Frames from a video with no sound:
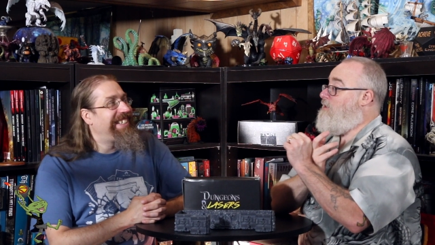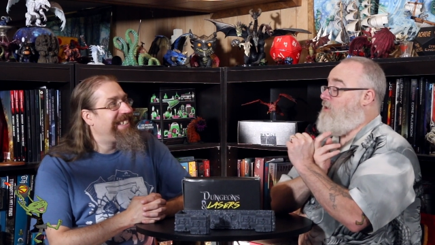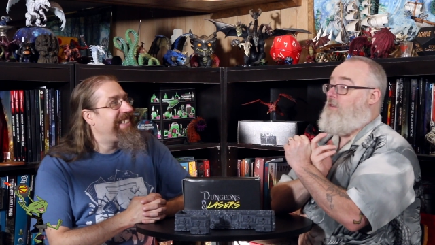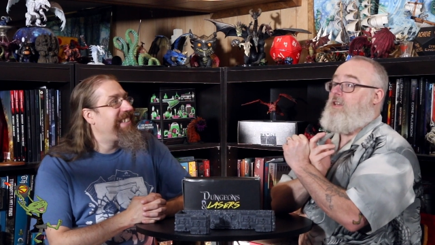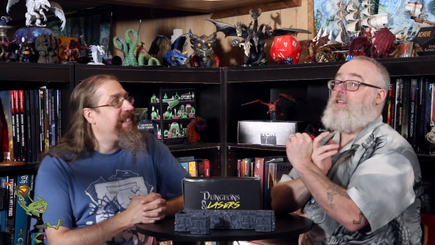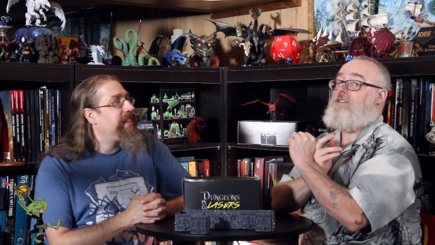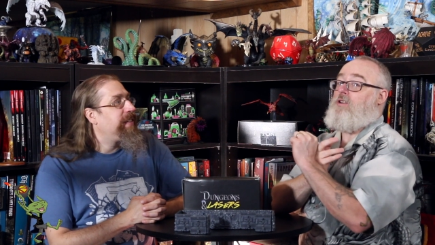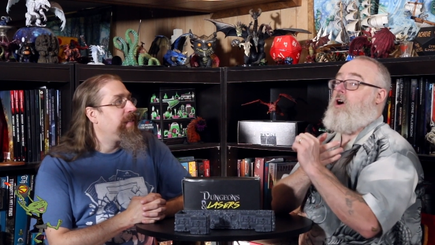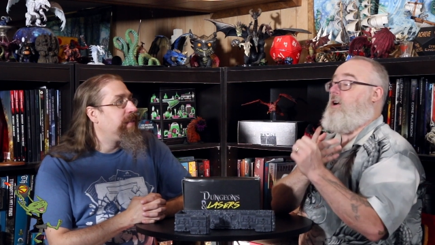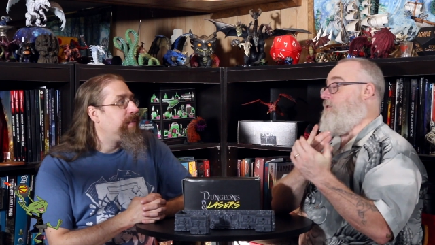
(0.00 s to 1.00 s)
Speaker 1: So
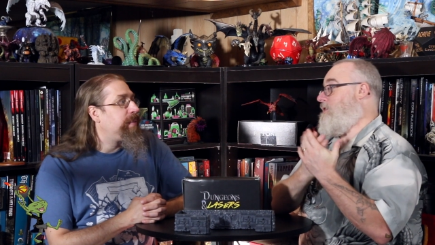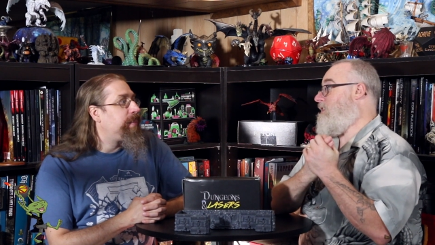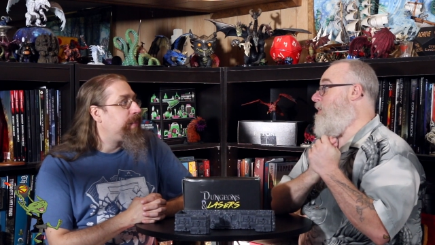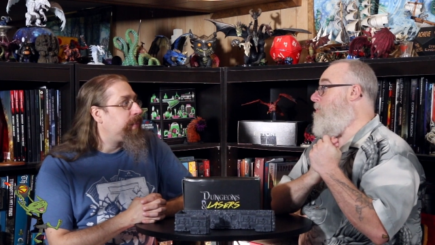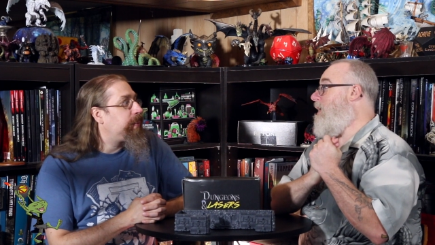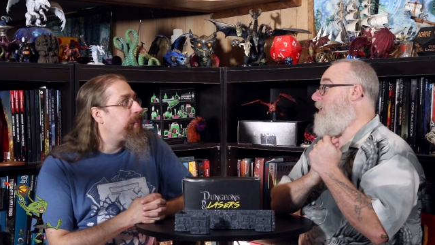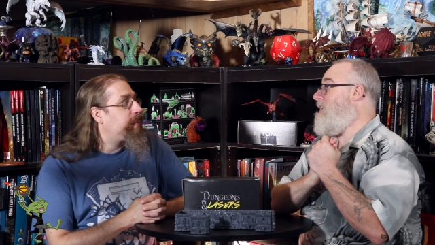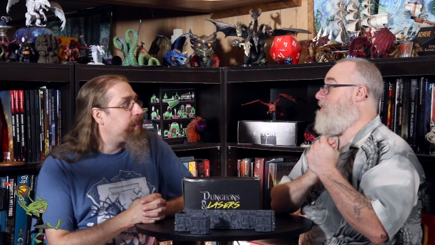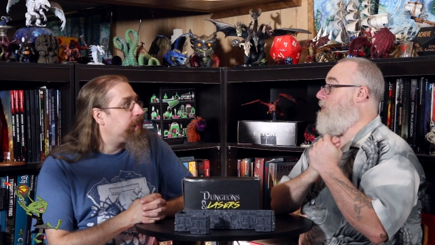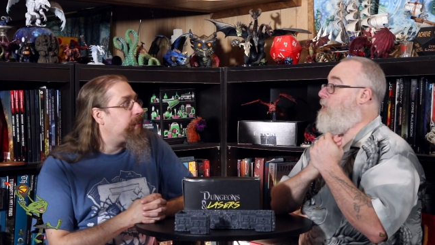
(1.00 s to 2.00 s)
these are your skill
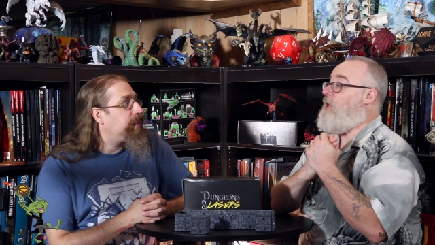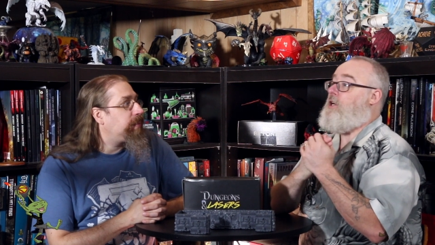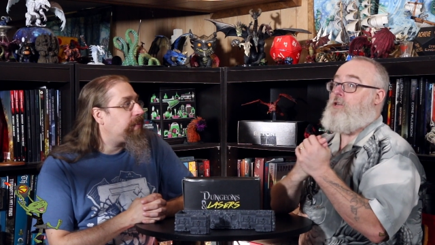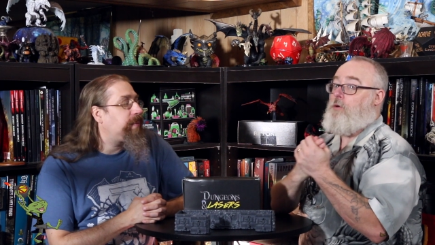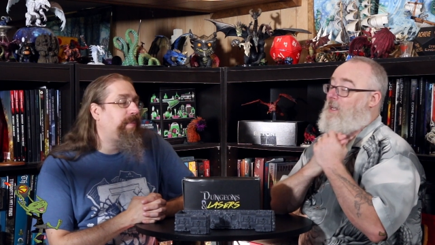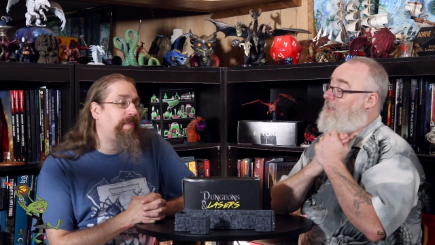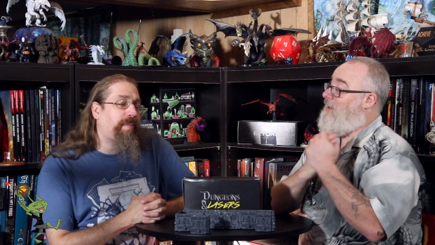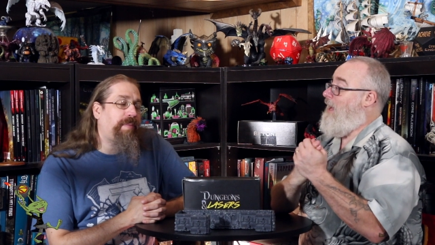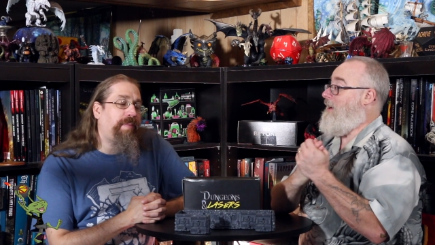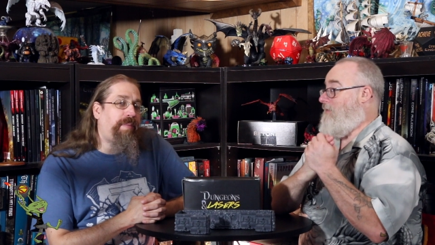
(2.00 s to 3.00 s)
monkeys. They're good at doing
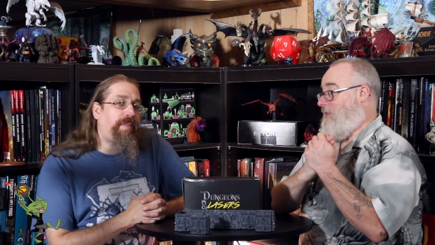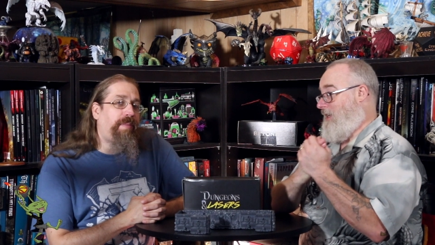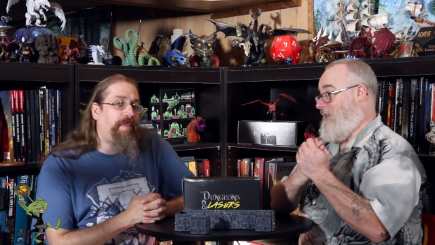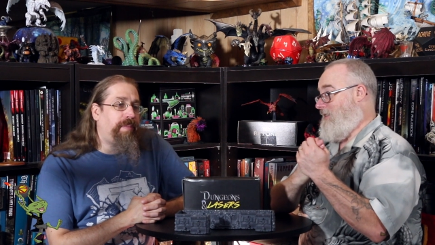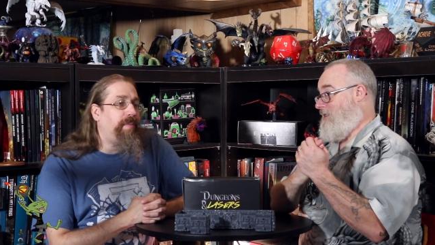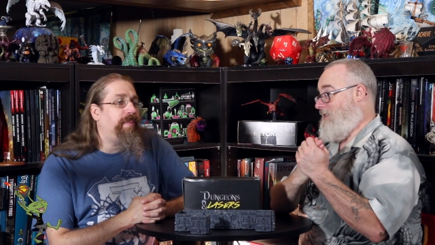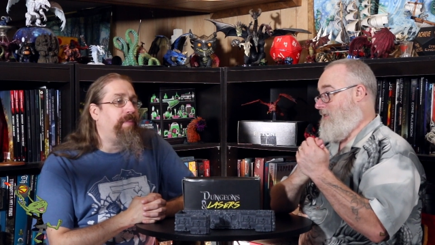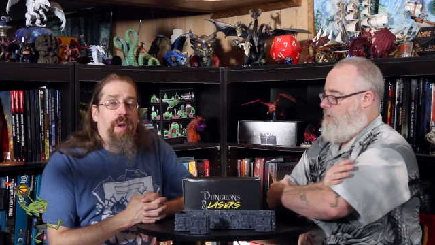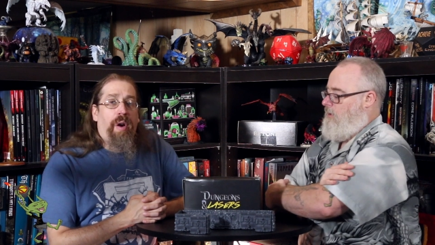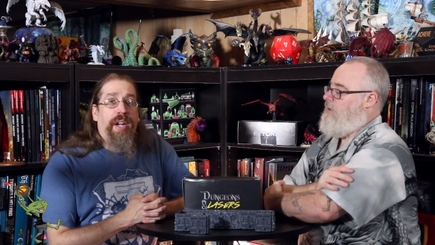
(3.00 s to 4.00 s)
a lot of
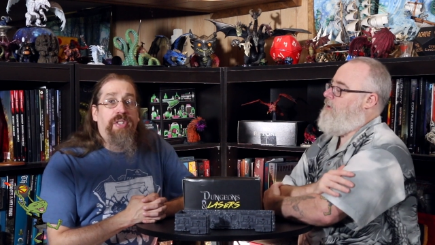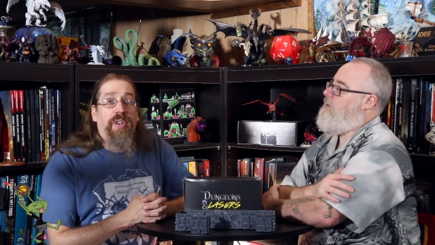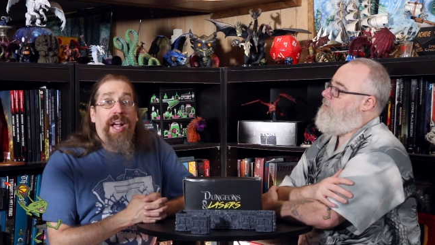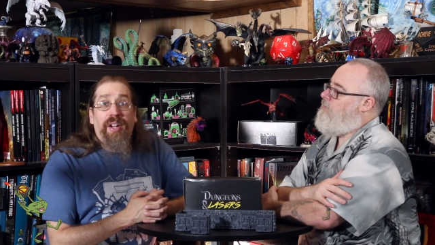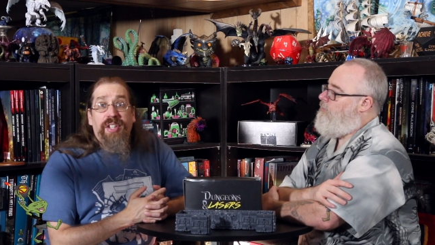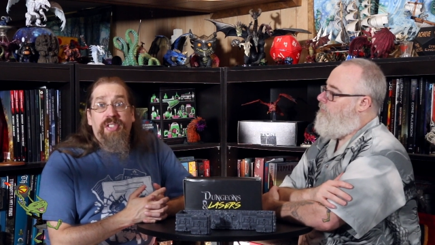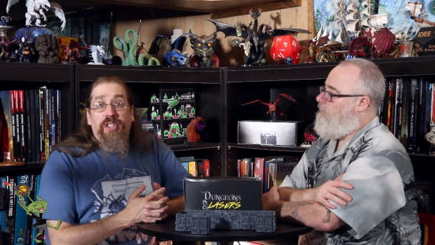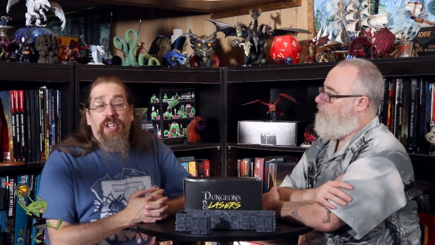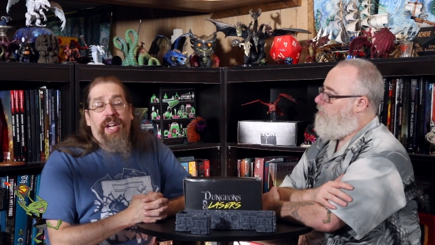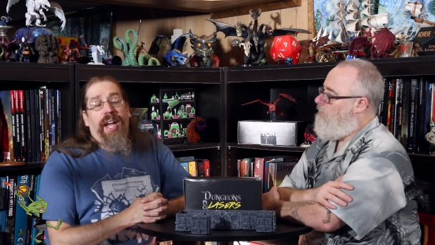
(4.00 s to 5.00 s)
things. All right, so now
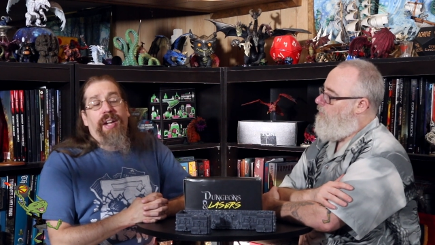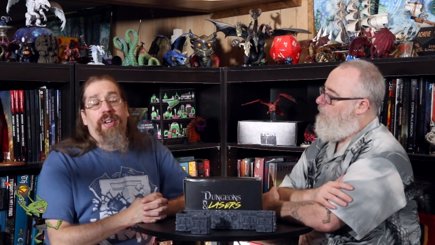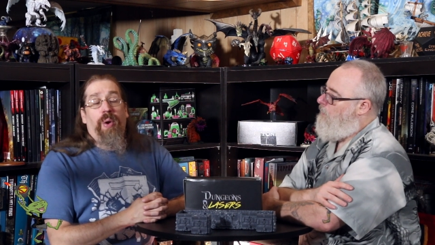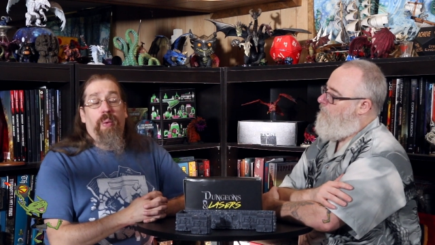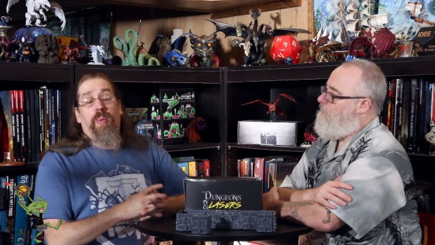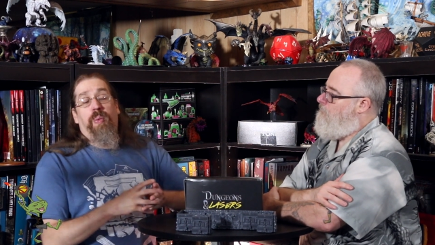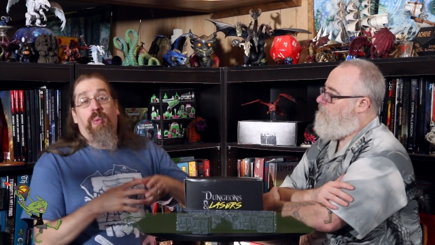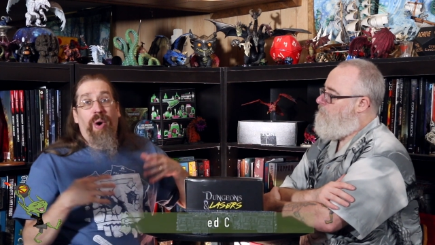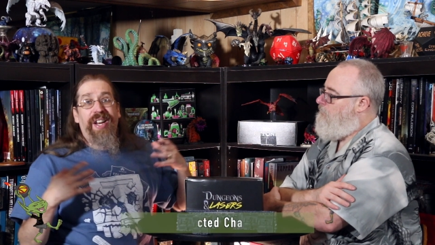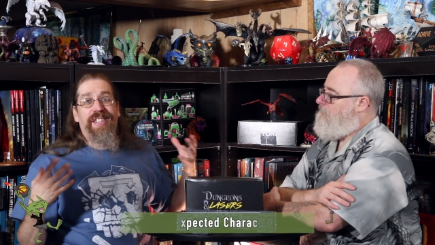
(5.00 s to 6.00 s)
let's look at, you know,
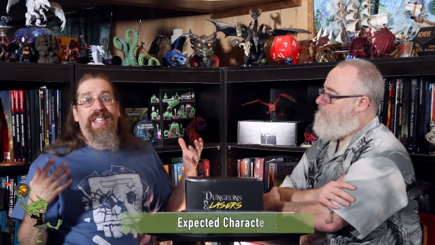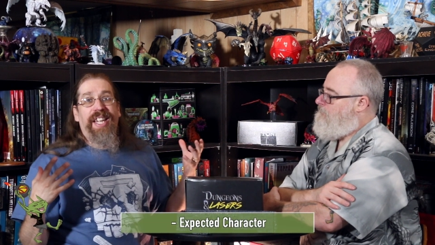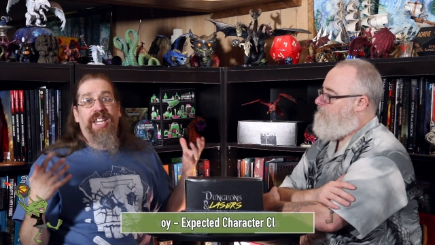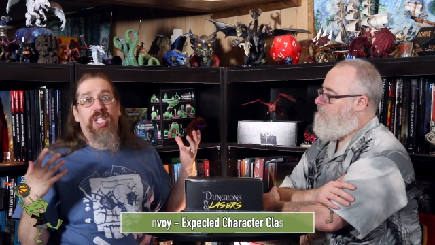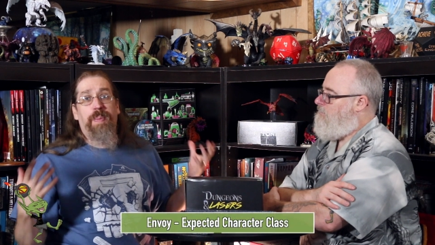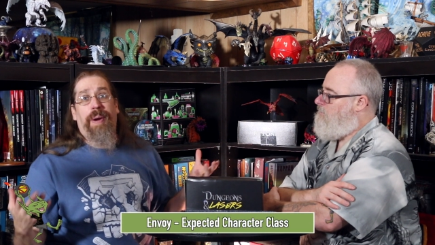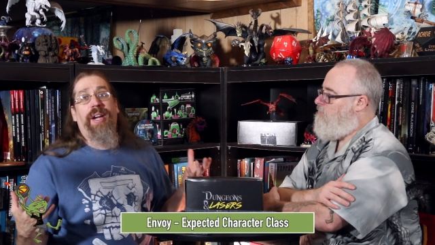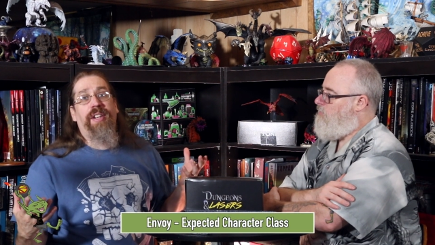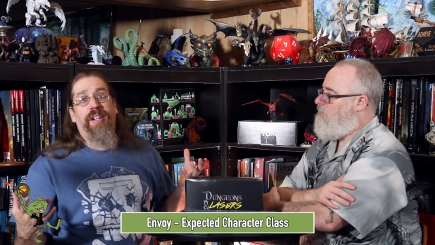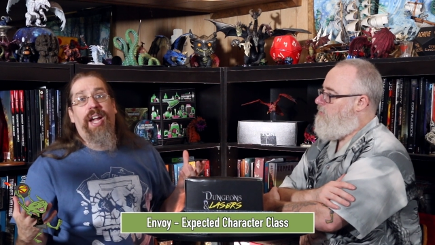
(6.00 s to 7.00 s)
what
Speaker 2: is the
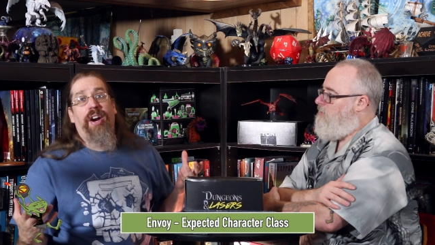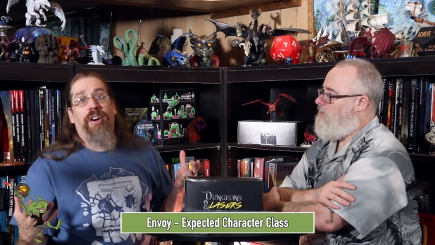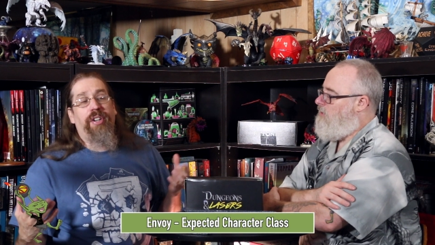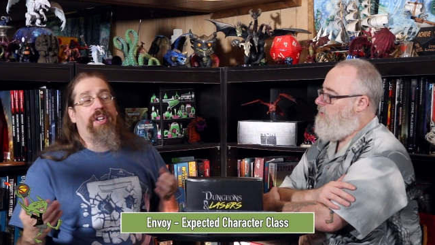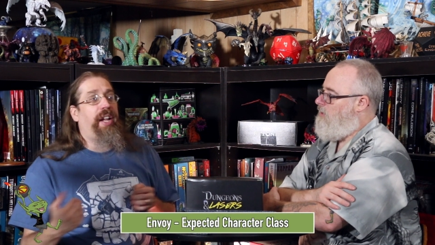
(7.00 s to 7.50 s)
expected character